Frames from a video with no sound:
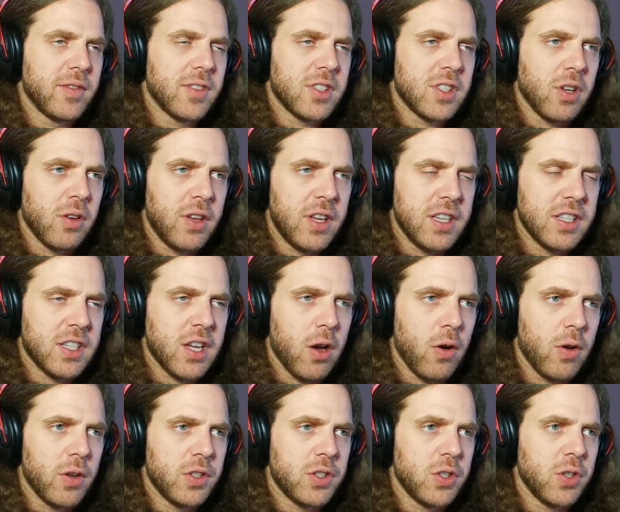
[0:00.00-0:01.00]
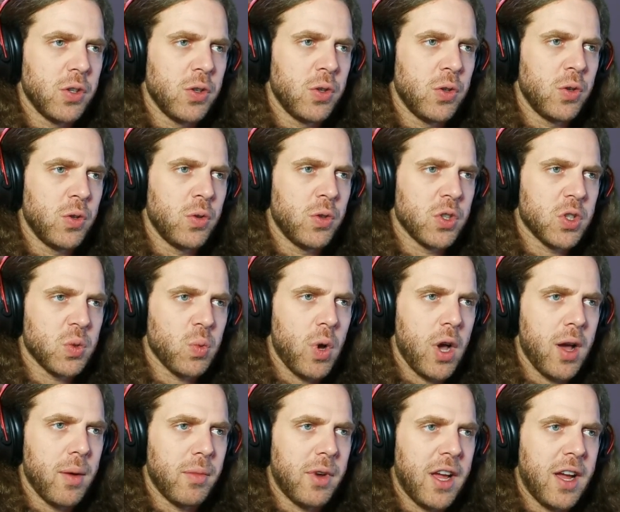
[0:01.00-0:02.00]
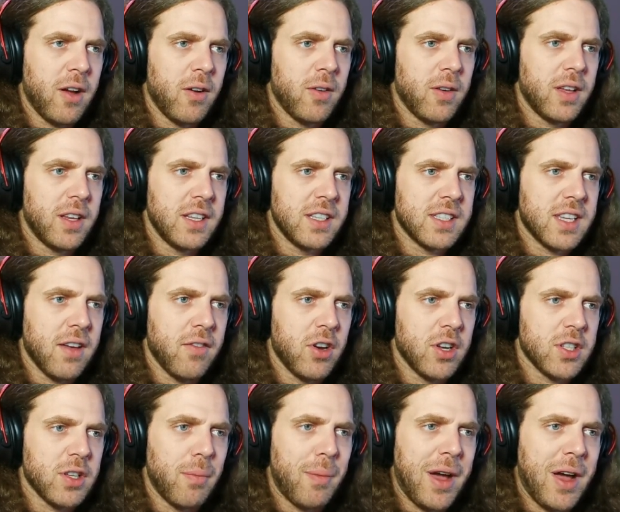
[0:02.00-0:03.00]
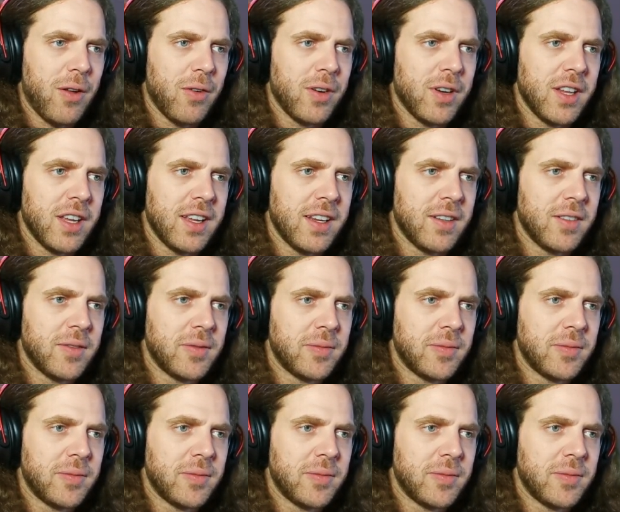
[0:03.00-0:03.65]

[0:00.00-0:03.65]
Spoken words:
So he's going to the swamp now, and he's giving us a mountain deed.